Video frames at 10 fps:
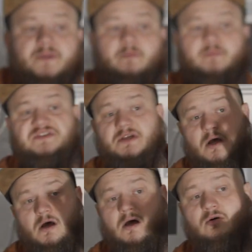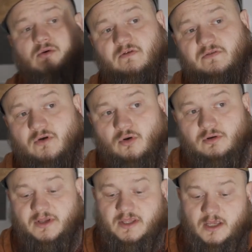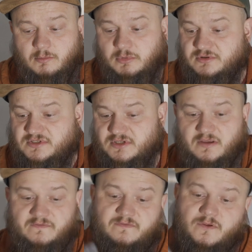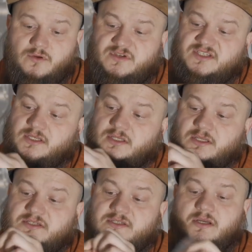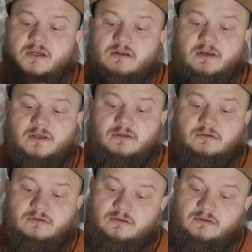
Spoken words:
numbers are on all the cables. If you see this little,